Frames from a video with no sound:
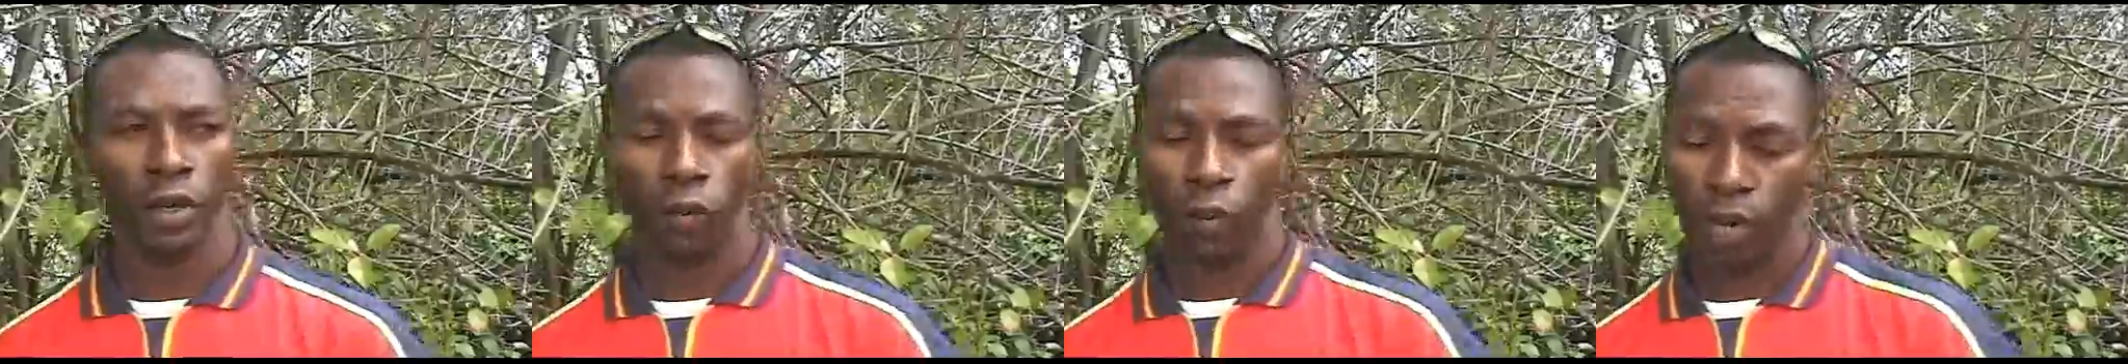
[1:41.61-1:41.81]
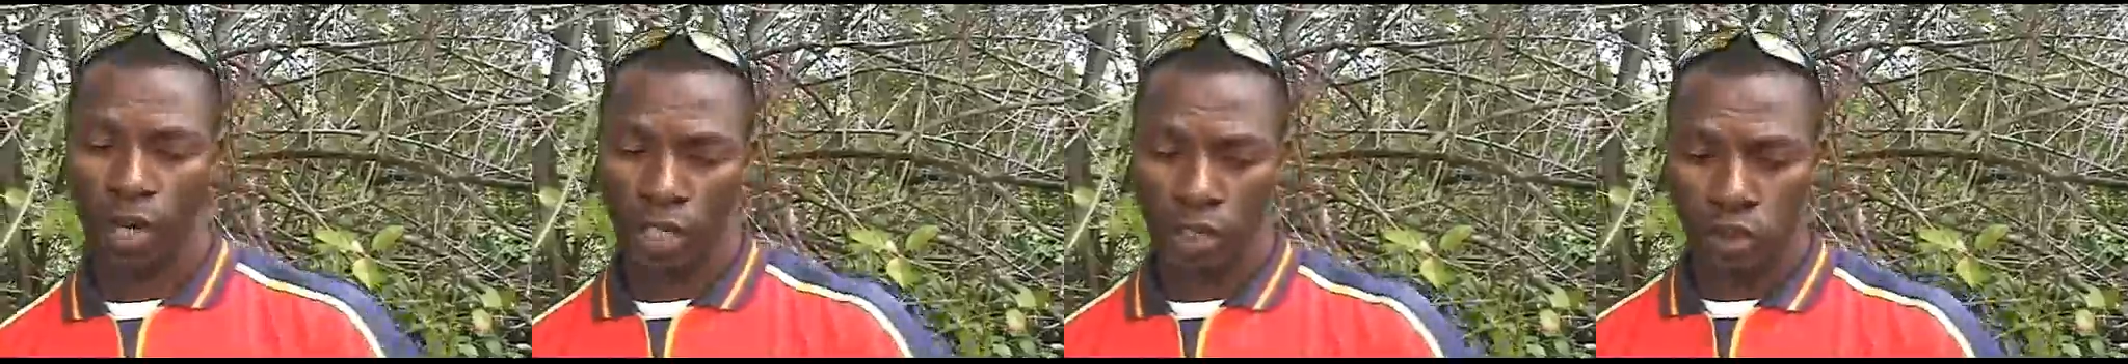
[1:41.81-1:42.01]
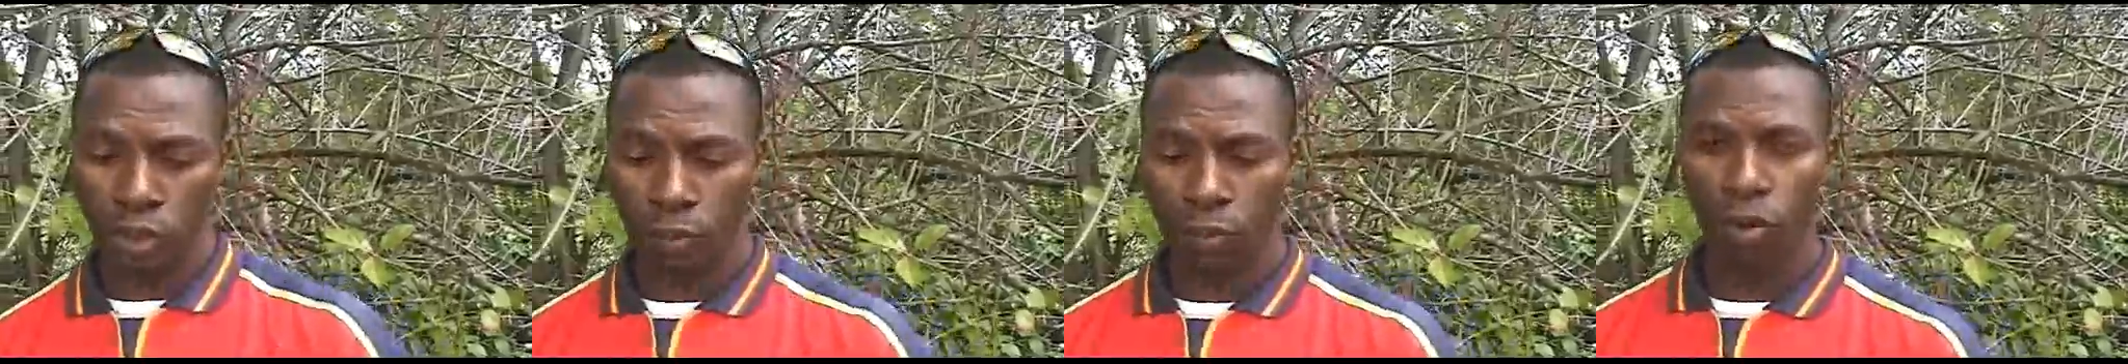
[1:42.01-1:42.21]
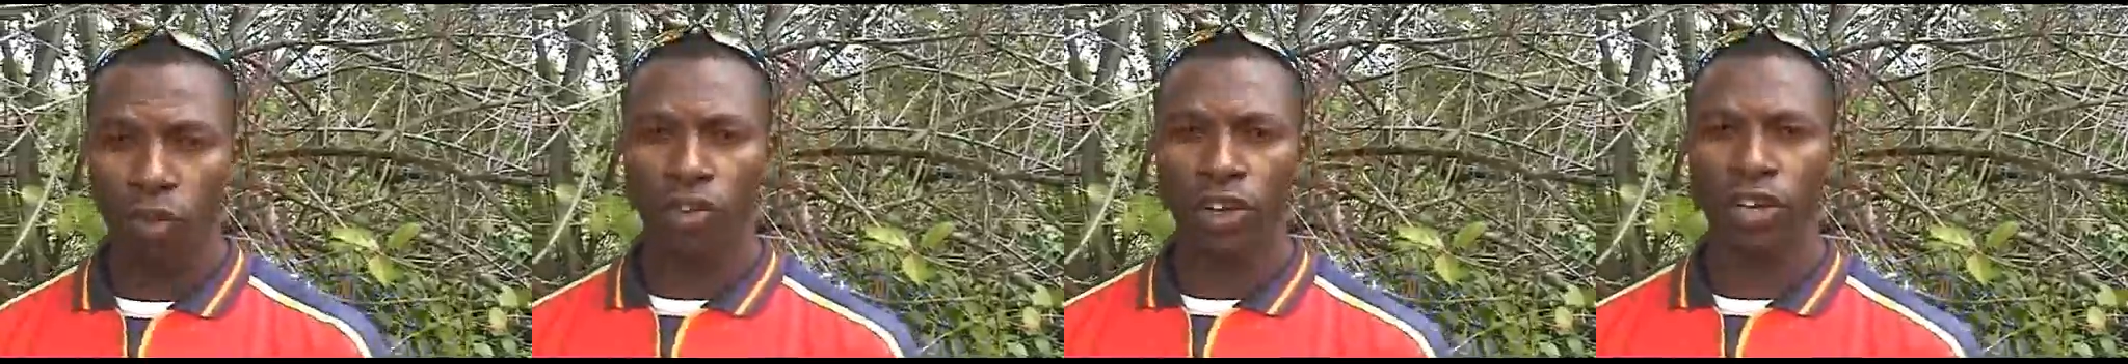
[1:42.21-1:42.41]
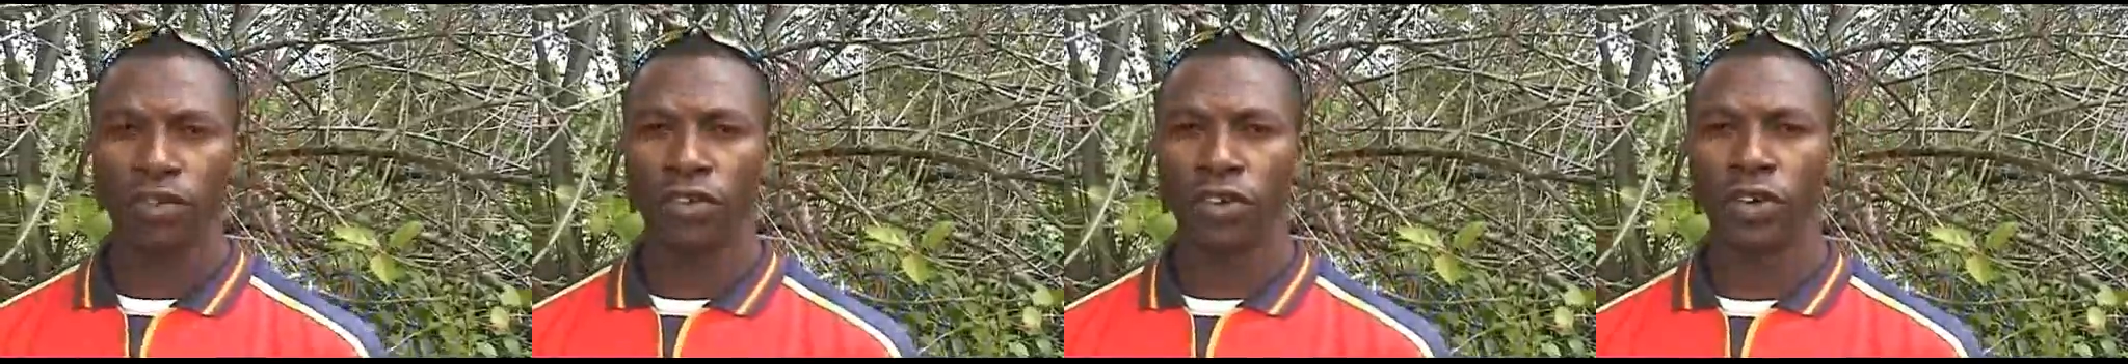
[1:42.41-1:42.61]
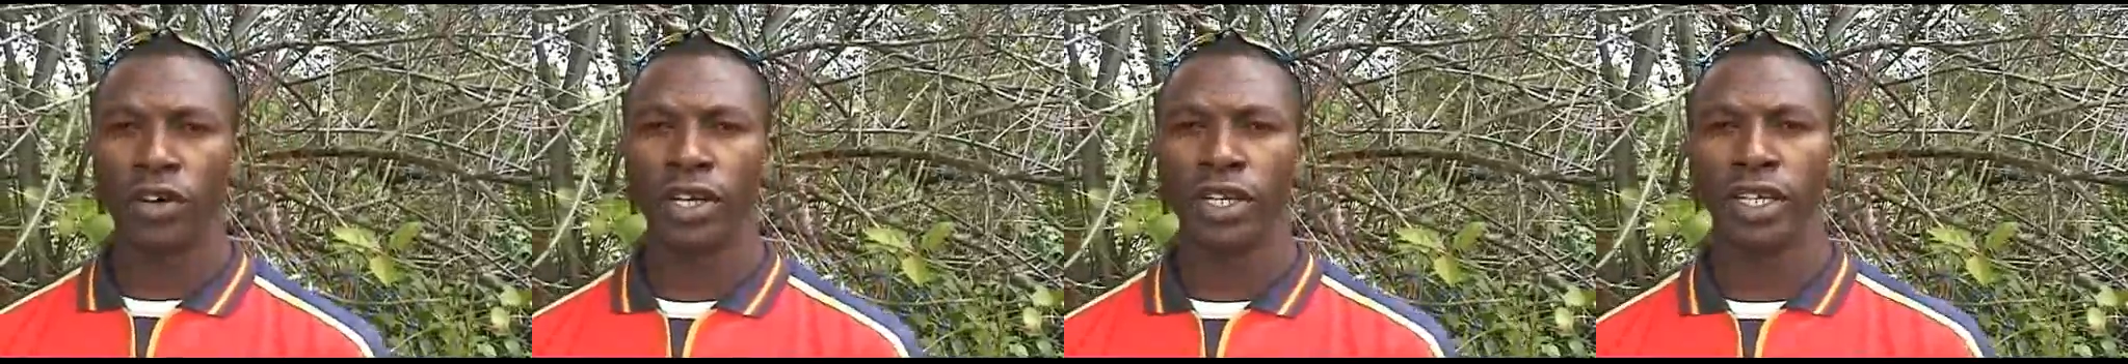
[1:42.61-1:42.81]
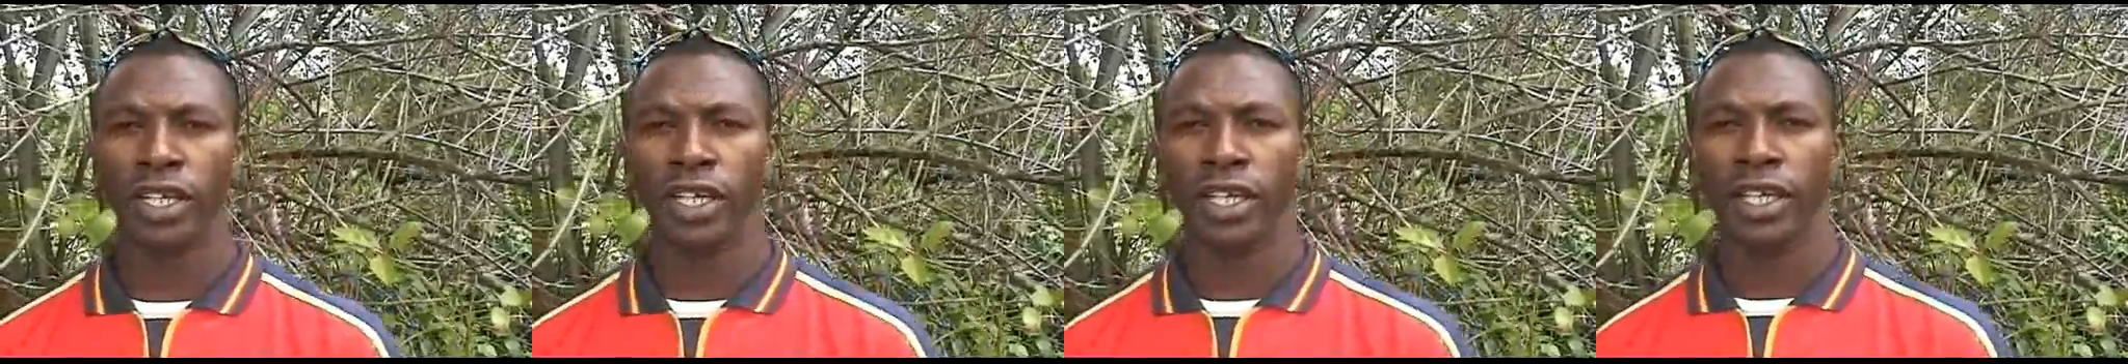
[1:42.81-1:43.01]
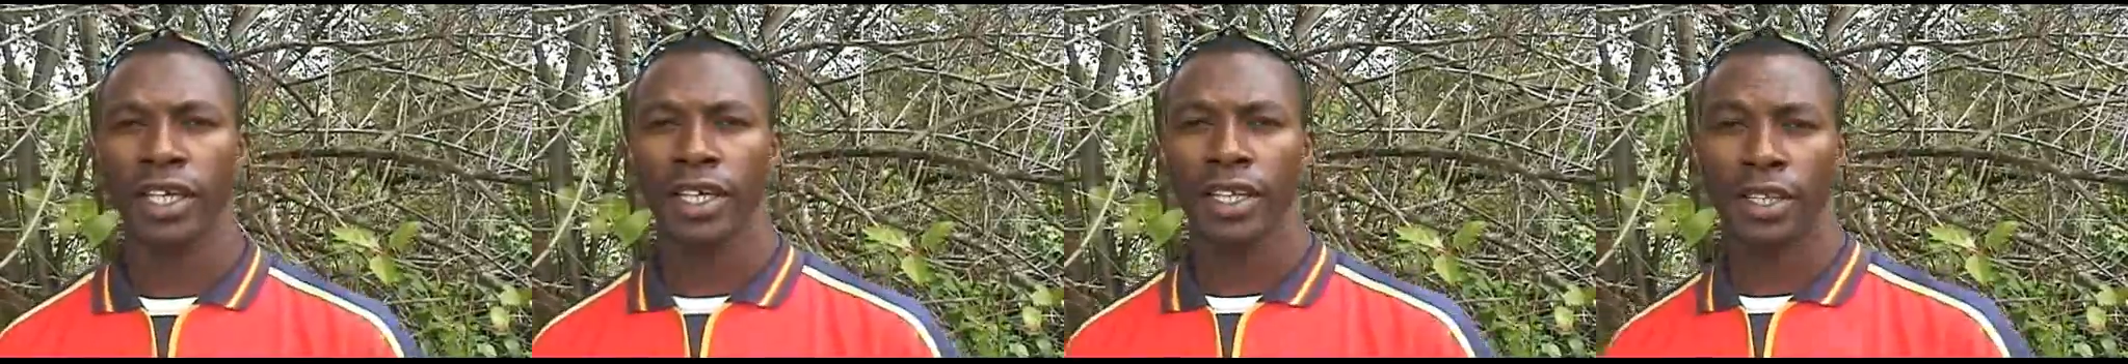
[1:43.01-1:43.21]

When I jumped over the veranda,